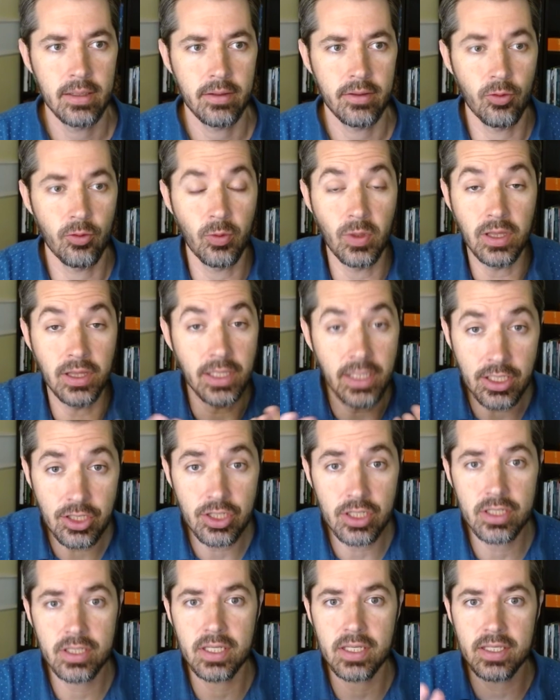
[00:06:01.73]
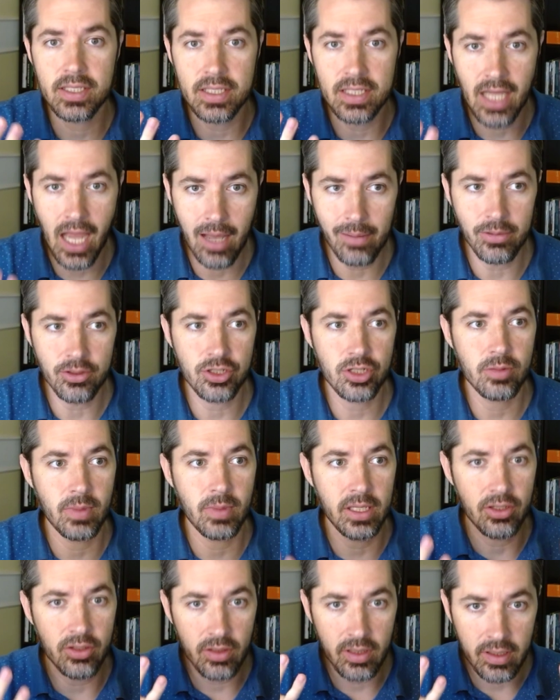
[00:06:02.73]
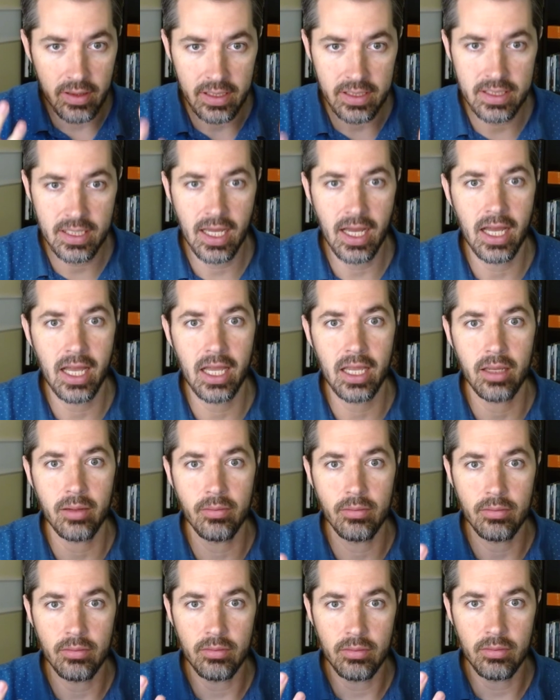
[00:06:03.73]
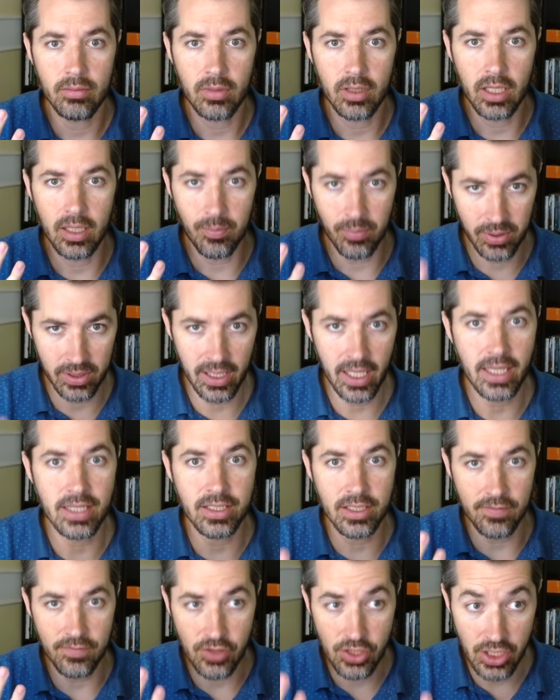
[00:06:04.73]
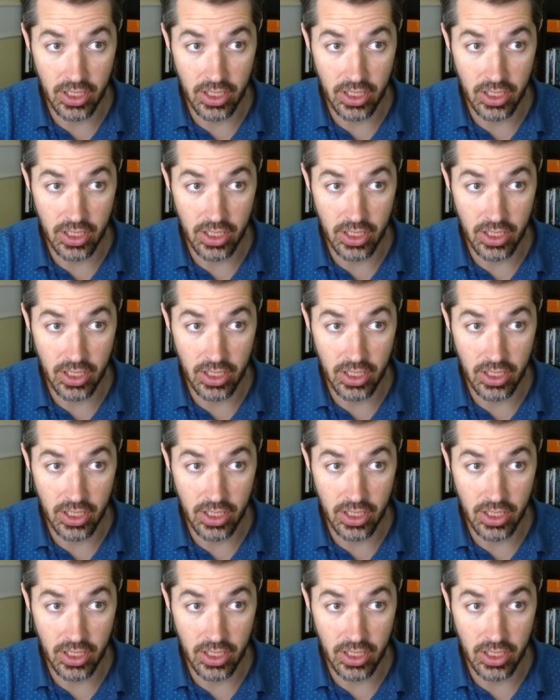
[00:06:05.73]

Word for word: the religious establishment during the time and place of